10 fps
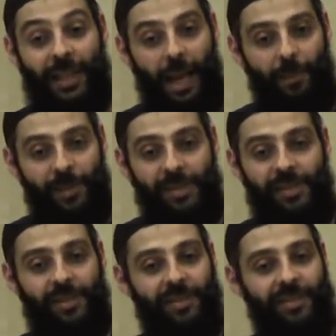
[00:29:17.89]
it
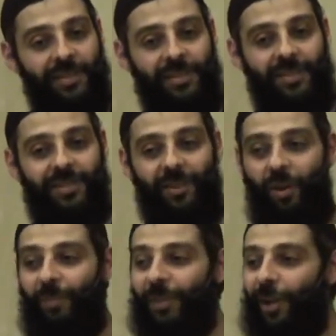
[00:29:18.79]
happens,
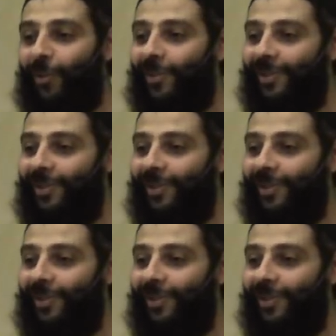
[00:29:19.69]
calm down.